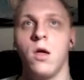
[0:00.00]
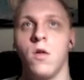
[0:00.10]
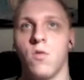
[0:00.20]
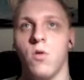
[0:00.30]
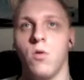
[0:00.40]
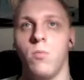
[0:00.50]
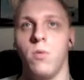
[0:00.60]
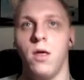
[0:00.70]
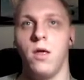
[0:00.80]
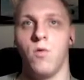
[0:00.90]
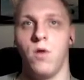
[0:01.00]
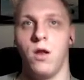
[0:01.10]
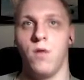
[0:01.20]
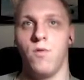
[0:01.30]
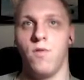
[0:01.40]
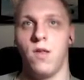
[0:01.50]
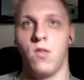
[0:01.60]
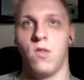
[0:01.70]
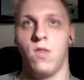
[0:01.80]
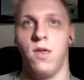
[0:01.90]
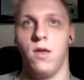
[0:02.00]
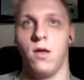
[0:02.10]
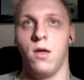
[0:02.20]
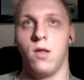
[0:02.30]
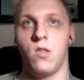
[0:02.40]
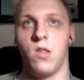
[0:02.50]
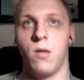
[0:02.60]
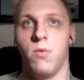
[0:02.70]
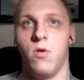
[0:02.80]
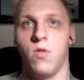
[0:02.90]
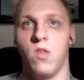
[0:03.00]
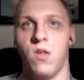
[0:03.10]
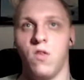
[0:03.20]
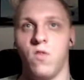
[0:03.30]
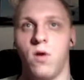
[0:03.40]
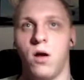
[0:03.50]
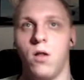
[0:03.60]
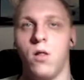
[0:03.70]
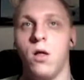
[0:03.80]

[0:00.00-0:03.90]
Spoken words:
So you'll be greeted with this, the Example.cs file,